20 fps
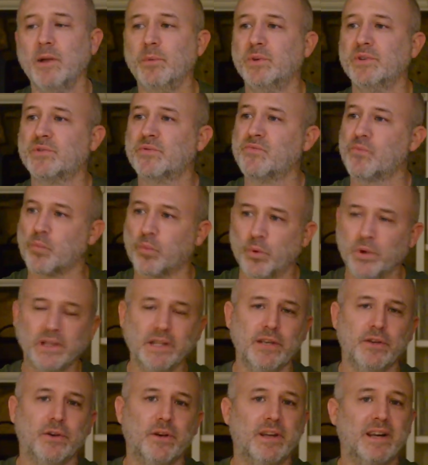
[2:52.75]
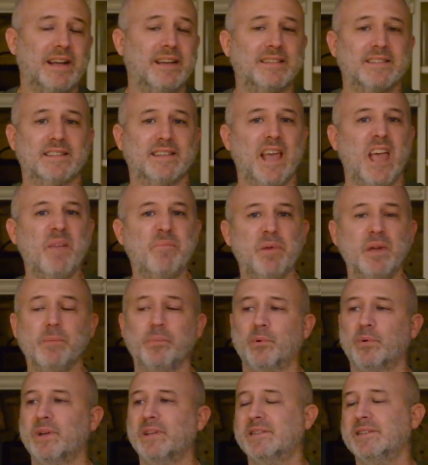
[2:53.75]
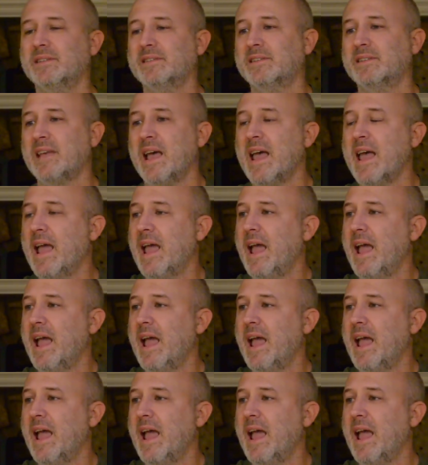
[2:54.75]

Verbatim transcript: He was really good at escaping prisons,